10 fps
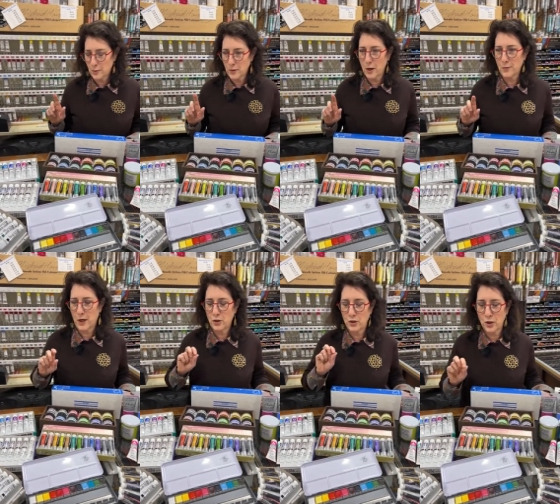sometimes
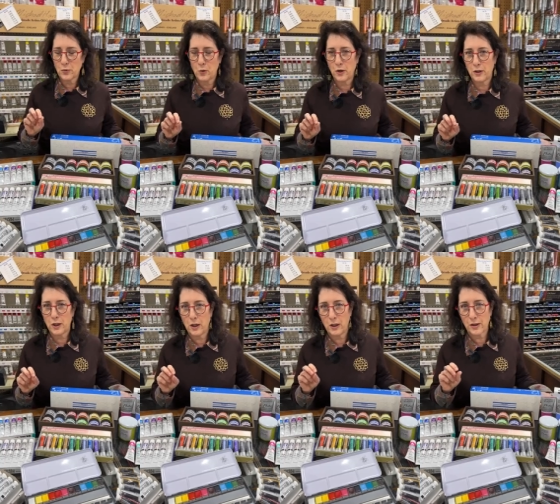I just want to
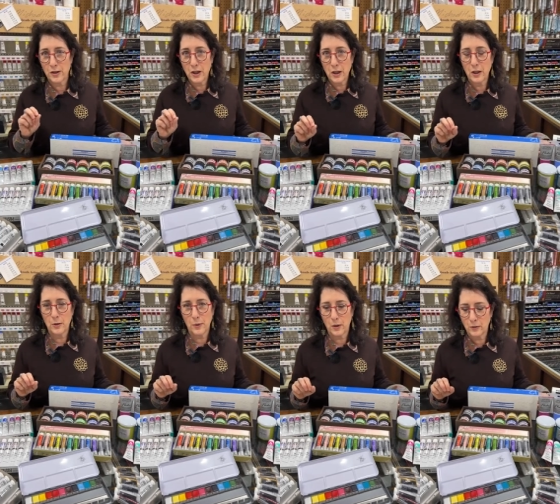get you
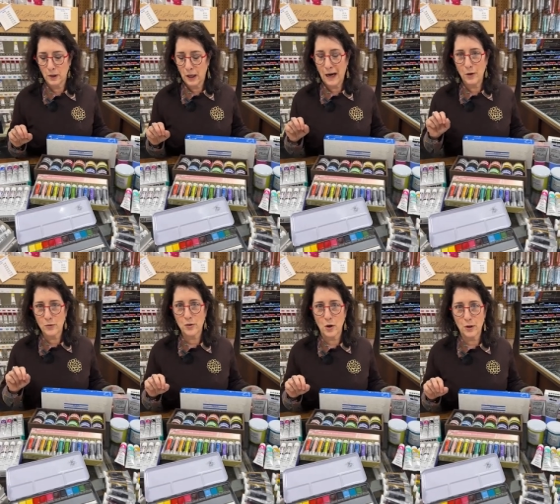thinking about
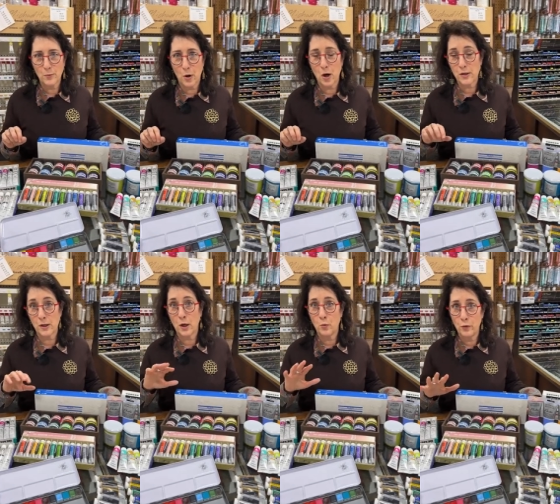outside the
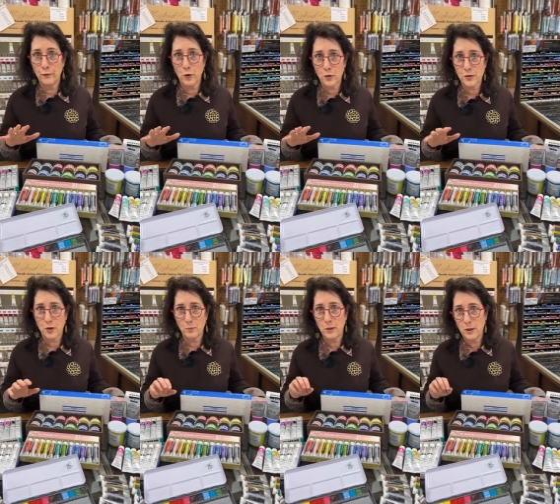box, and I will
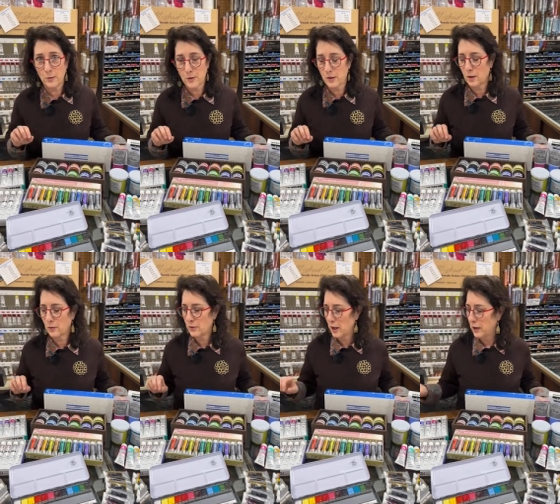focus on mediums
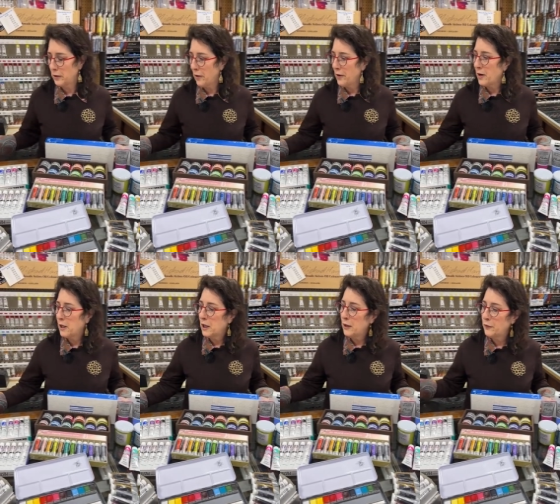another day.
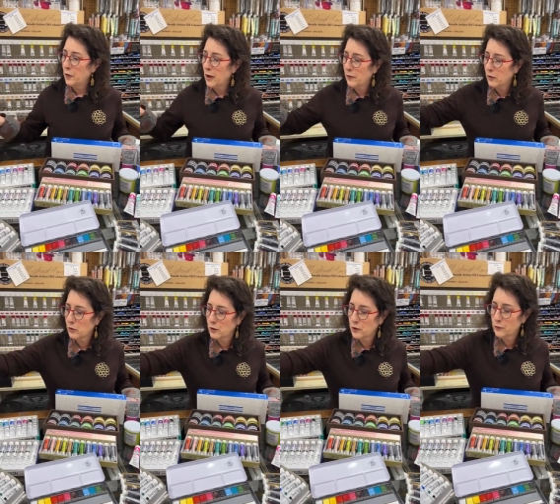If you're ever
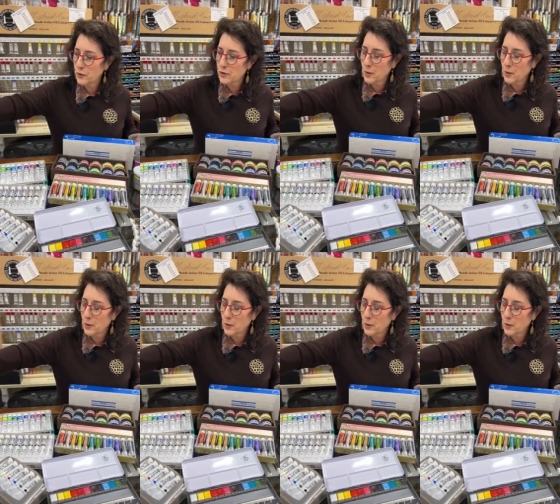looking for